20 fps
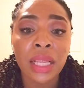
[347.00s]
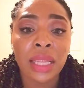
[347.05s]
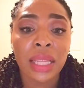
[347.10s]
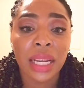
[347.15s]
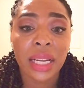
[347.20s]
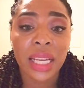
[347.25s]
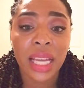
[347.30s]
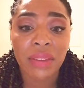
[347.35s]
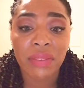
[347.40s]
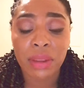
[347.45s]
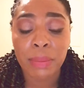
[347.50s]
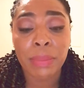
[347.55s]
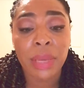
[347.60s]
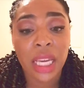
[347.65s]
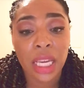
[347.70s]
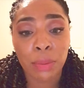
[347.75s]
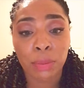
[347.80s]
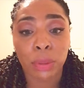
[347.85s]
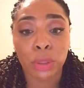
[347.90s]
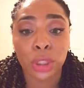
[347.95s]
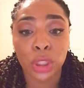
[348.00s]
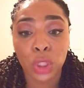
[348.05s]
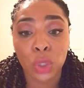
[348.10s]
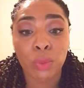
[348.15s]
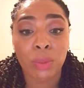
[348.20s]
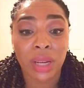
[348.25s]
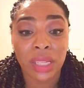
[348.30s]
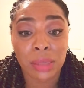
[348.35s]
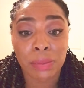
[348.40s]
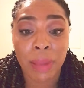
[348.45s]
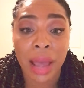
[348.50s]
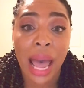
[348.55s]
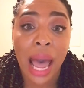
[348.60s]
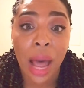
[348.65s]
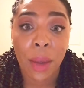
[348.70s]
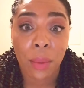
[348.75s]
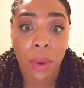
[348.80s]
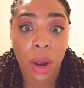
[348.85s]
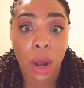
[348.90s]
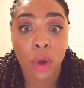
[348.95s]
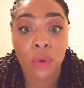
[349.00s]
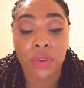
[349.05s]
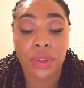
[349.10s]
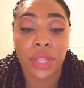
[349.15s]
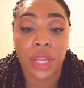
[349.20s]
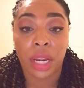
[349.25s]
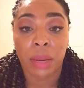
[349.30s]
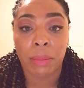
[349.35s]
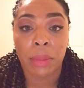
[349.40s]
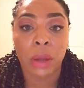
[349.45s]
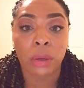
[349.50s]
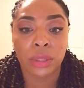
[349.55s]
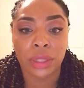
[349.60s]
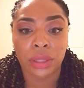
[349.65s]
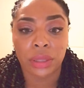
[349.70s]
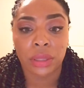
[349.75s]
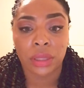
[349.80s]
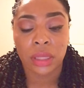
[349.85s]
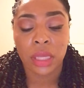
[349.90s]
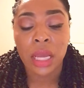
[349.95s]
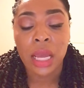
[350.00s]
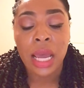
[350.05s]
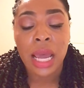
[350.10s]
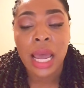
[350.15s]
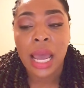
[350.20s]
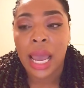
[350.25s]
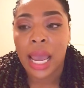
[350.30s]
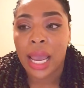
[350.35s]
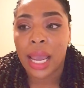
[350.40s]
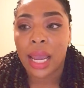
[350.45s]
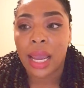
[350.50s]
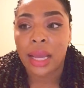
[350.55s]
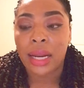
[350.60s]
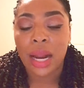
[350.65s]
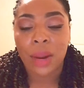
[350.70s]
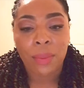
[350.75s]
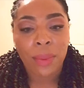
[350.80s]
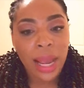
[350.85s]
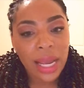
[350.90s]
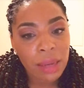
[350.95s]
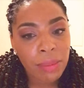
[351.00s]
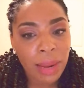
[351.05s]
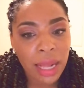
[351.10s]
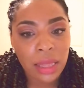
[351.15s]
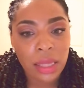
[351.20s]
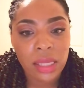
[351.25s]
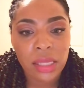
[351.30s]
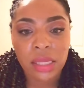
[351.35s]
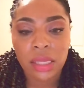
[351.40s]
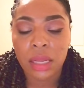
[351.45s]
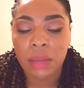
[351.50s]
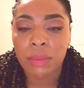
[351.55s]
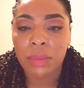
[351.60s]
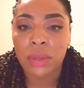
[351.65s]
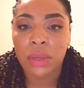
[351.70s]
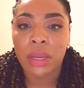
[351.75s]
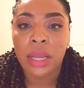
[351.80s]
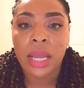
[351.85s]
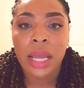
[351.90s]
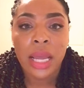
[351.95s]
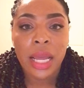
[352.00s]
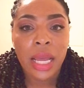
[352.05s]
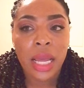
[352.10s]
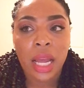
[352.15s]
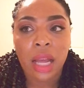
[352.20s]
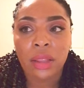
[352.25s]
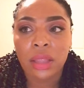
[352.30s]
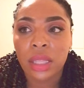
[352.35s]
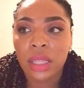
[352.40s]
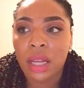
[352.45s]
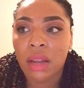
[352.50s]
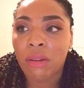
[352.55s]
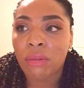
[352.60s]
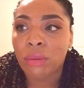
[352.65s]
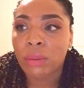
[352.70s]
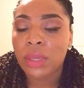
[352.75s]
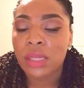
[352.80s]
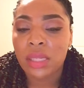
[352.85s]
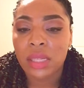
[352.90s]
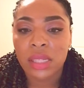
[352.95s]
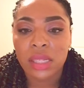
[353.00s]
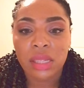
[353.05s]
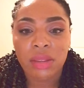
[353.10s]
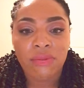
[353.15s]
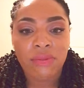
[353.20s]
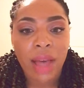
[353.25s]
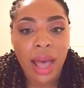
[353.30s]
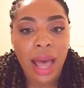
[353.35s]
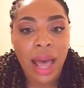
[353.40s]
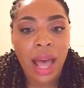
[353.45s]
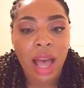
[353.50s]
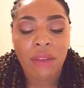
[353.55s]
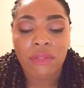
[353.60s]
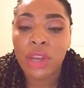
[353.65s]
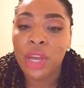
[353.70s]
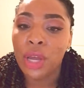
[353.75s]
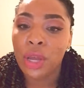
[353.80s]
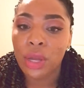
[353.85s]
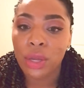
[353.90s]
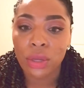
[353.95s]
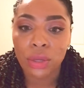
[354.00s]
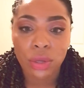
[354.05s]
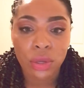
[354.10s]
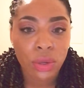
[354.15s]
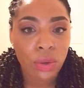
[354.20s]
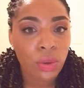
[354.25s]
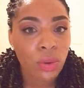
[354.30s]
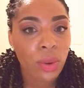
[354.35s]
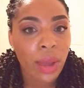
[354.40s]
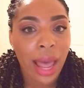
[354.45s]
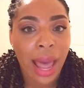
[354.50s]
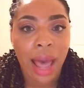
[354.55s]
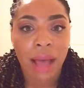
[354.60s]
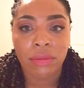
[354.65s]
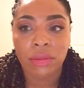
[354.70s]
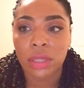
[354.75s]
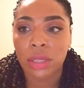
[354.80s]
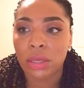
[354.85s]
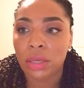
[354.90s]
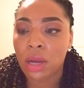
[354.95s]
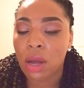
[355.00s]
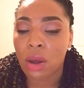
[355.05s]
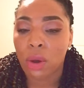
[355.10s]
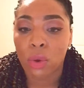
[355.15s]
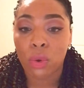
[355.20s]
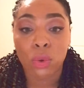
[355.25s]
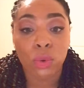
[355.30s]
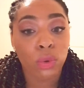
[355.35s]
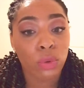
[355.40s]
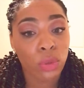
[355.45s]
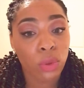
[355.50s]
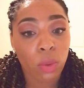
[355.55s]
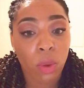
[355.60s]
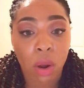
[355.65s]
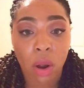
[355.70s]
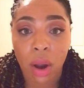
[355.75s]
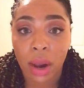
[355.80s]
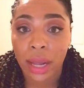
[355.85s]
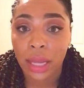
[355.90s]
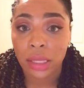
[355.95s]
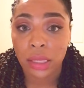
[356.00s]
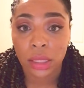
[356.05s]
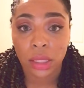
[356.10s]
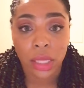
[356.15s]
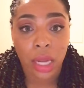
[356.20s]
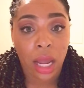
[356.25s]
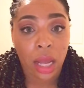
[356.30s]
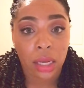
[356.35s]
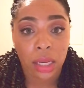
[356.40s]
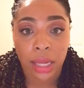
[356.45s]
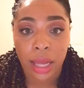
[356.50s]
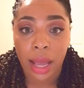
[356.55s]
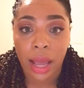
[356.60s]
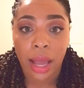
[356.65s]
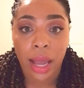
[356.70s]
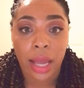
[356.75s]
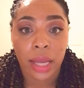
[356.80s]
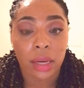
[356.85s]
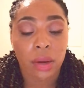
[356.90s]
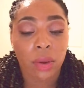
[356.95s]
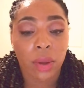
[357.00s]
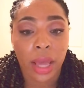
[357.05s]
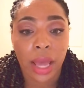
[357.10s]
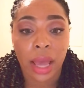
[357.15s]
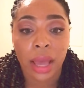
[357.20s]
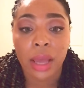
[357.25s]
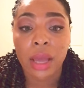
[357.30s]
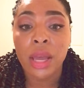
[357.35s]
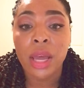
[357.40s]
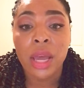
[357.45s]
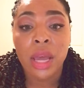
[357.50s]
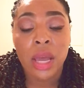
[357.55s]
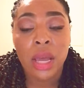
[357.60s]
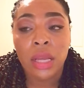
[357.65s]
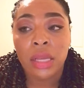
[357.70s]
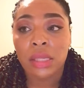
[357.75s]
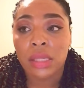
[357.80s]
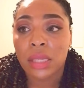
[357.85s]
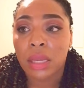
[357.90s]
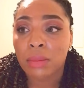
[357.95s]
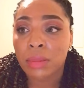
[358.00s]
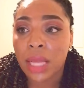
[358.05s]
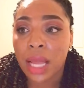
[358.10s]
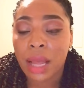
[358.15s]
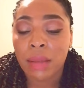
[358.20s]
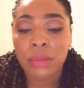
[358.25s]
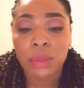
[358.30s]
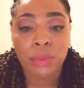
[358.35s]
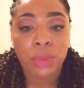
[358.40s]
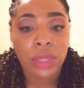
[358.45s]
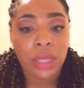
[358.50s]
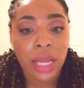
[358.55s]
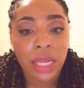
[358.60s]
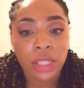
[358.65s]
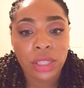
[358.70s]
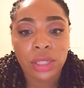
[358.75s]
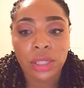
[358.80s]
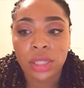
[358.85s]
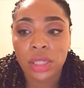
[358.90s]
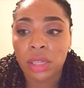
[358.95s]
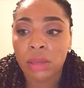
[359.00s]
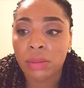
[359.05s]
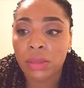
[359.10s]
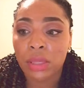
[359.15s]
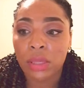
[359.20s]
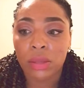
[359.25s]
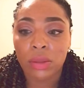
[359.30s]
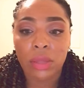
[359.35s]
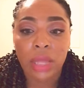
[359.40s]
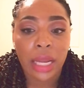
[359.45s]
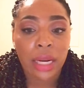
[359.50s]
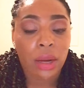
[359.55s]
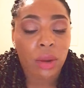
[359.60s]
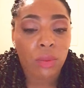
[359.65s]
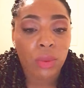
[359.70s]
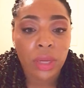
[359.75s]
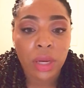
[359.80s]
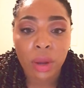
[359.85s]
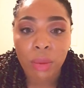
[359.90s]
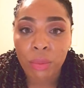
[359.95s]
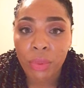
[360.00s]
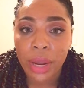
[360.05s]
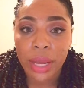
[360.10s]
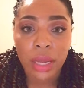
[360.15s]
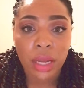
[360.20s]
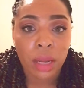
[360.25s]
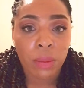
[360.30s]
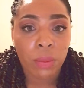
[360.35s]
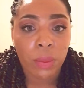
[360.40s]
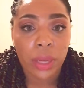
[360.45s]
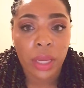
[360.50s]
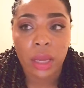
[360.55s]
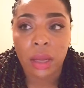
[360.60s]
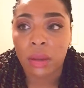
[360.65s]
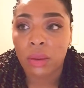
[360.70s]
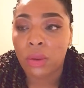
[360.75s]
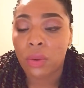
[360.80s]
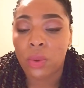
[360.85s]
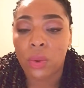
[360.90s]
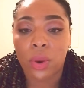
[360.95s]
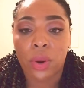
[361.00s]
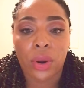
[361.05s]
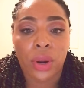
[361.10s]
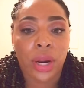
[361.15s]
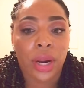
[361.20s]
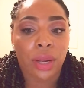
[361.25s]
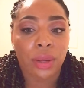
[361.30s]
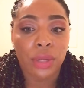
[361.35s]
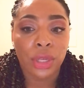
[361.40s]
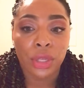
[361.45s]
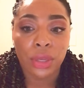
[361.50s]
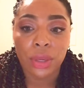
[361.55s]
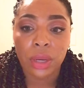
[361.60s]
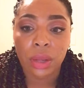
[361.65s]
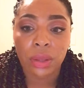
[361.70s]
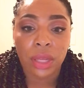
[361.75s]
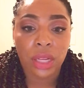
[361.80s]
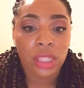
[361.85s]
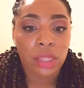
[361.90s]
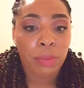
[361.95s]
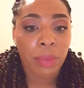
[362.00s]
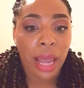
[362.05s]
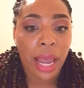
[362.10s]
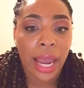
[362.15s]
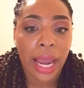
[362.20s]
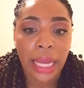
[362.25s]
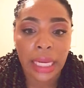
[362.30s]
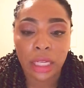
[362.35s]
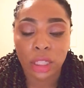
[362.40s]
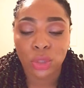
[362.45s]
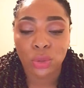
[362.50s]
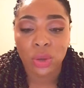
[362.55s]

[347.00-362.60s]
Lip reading: they're giving people too much power over their emotions. And I write about this in the book, Healthy Love 365. You have to know who you are as a child of God, okay? Sometimes in relationships, we don't break up well, or, there's pain and